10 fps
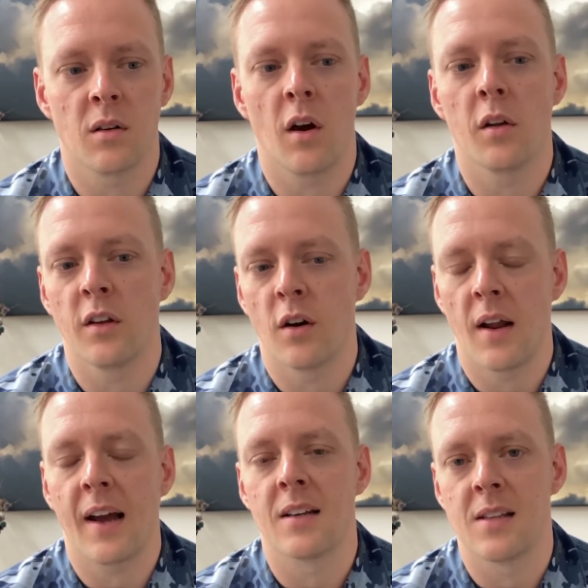not only on
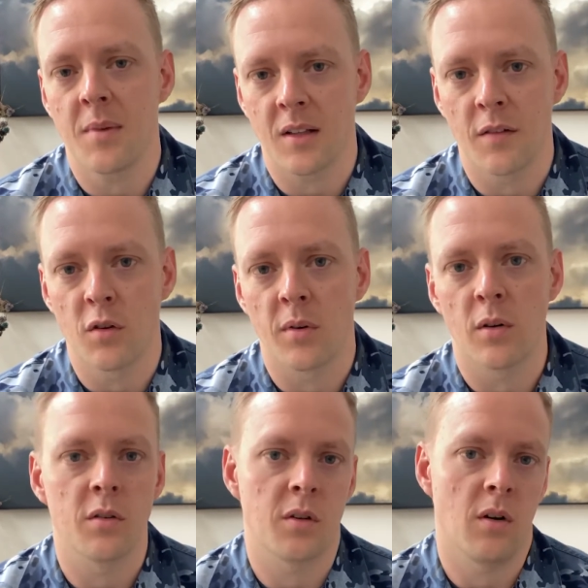an academic level, but
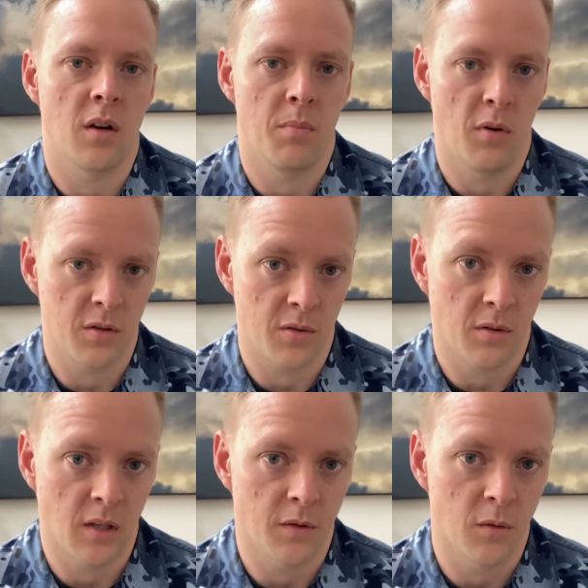also on a
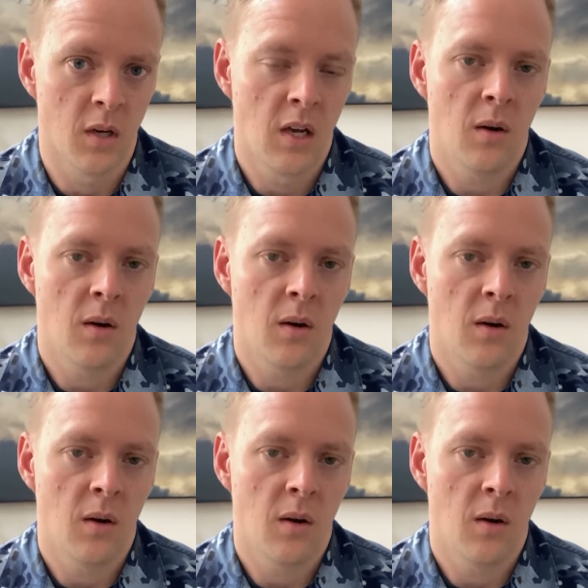personal level,